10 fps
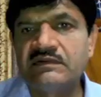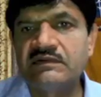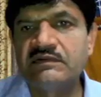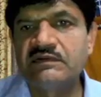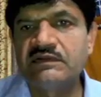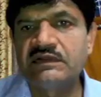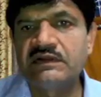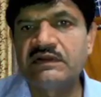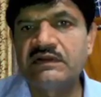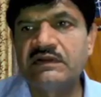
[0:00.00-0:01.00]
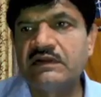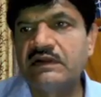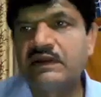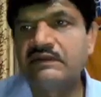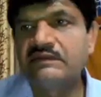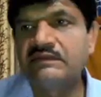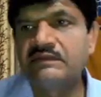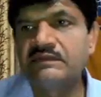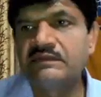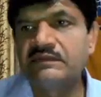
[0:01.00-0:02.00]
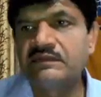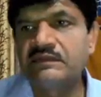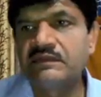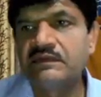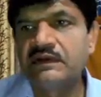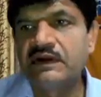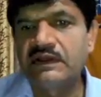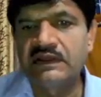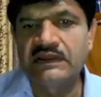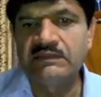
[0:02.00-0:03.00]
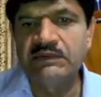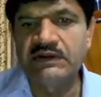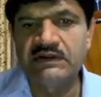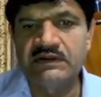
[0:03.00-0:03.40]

over there and again animate.